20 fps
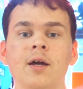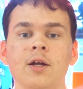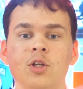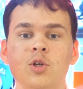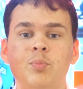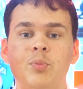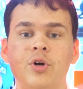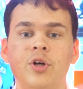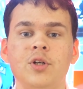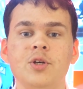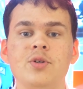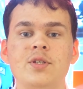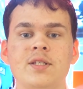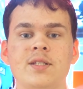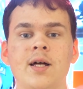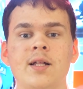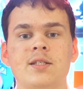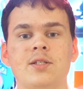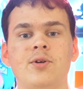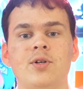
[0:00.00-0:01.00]
to produce
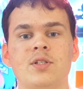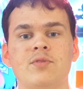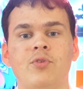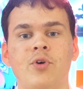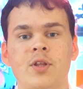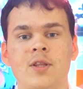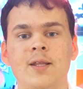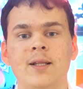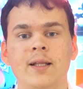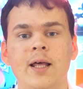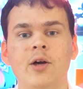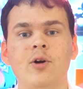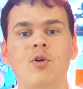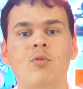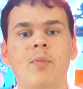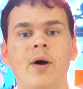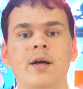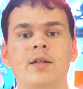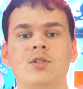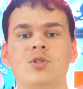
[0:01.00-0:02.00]
sensors for the LEGO
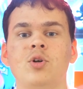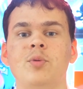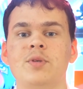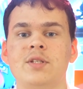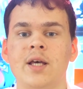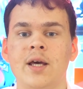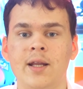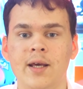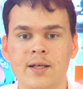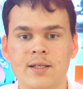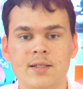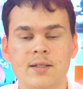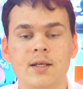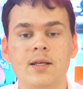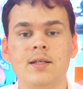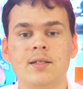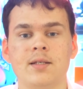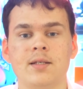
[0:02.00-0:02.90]
Mindstorms NXT